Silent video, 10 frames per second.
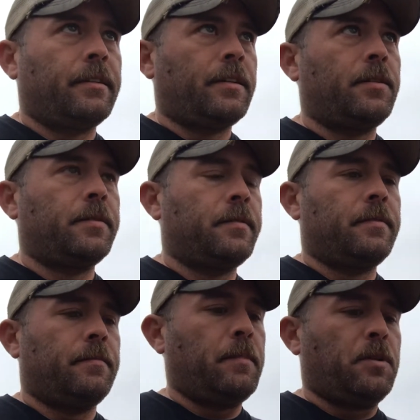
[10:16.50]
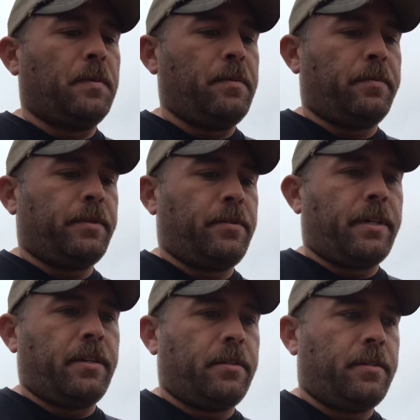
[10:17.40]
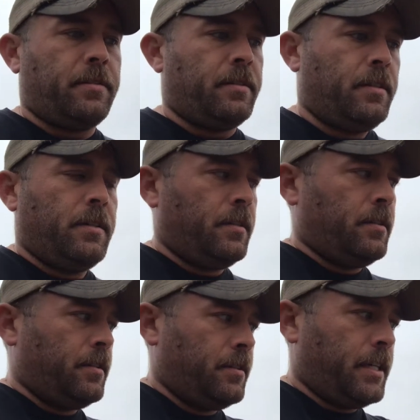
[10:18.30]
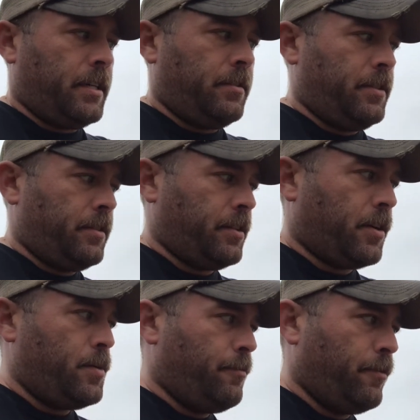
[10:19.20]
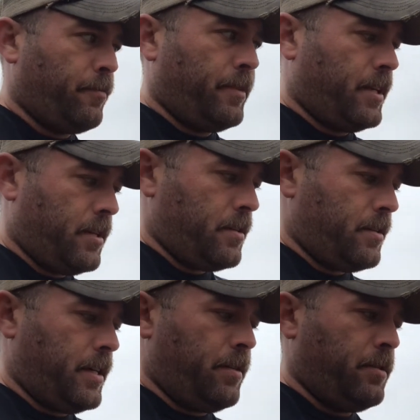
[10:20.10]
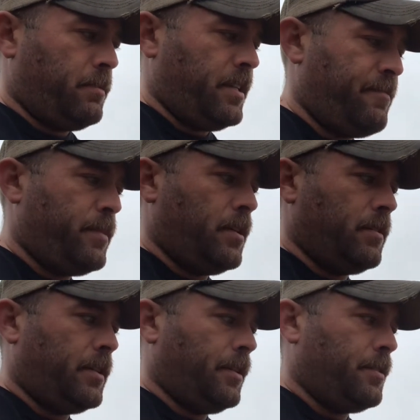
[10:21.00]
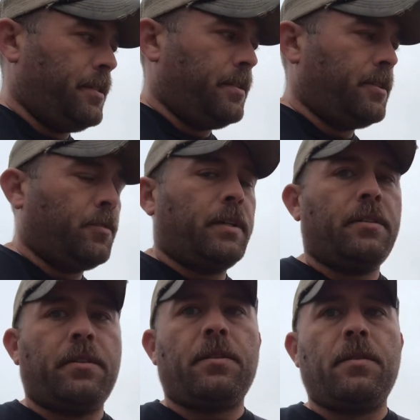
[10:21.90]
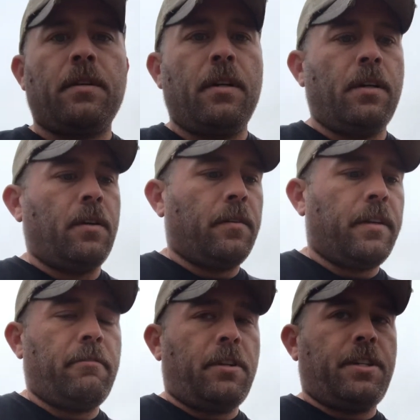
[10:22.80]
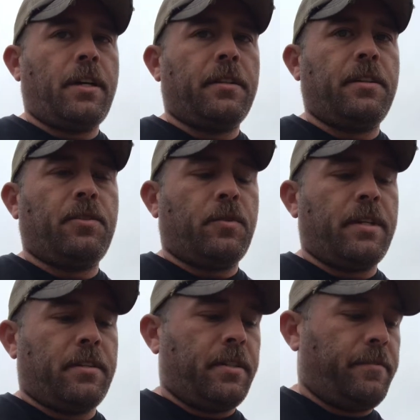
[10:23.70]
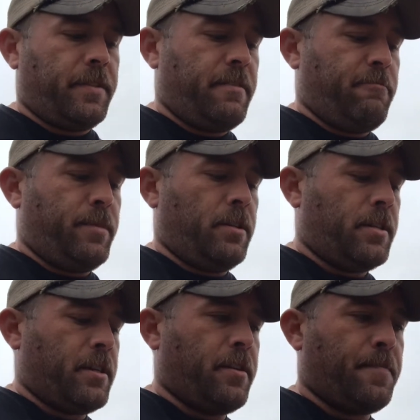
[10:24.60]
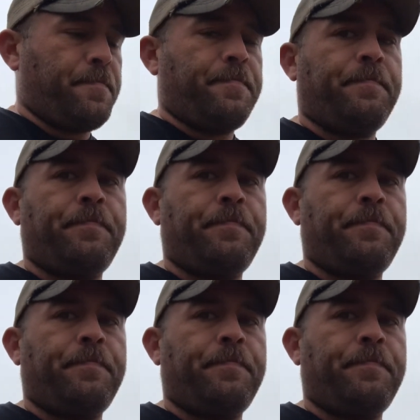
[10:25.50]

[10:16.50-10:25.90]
You know, most people know how to dial in a scope from there. I normally have better luck doing it this way, so I'll give it a shot this way and see if I have a better outcome.